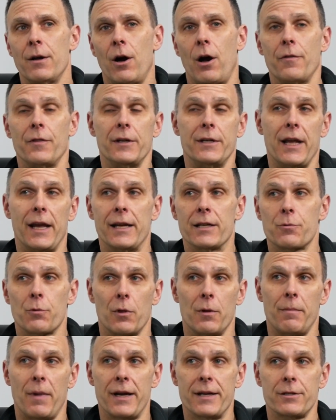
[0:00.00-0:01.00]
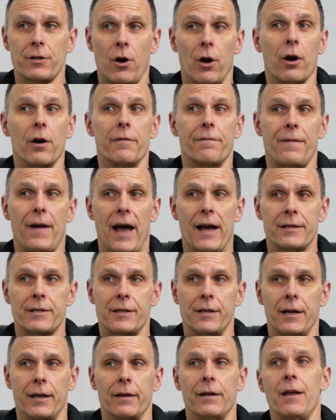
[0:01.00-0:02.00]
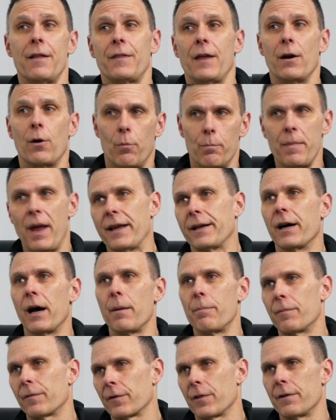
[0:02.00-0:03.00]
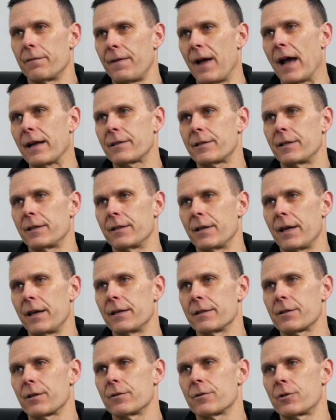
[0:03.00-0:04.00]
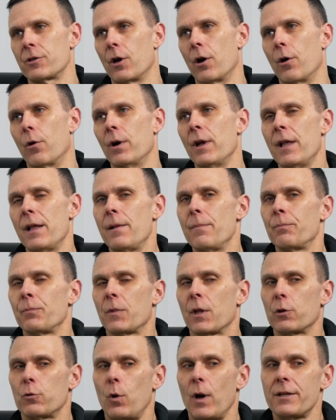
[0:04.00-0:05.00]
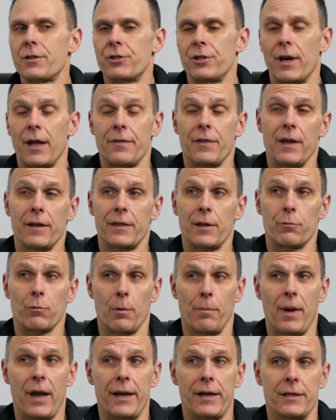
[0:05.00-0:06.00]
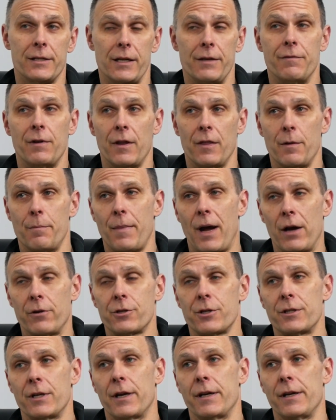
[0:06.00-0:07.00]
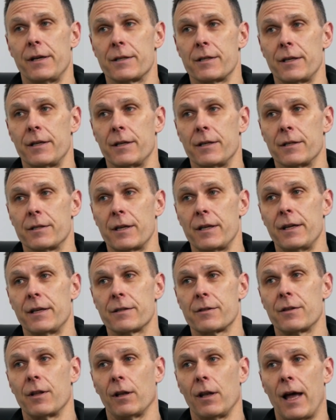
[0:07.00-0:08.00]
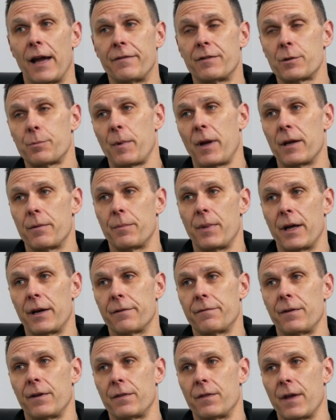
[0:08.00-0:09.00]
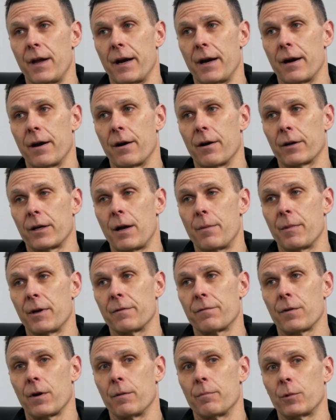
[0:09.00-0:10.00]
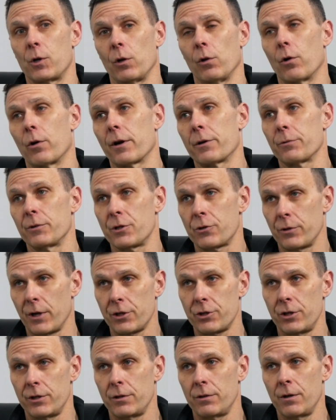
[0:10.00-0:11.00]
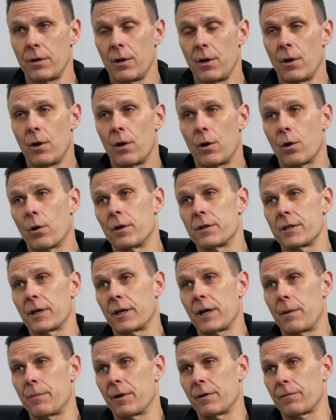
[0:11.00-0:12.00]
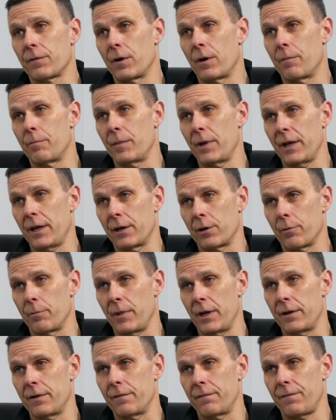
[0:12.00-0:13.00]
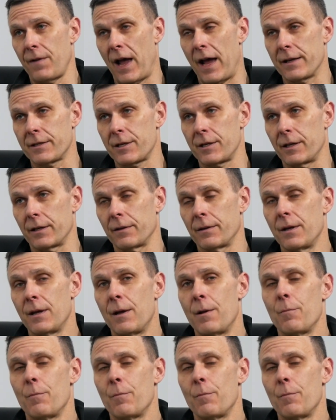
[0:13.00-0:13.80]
on the days where the mice aren't fasting, they don't make up for the fasting days. So the question I think that remains even in the mouse studies is the lifespan benefit there coming from caloric restriction, or is it coming from intermittent fasting?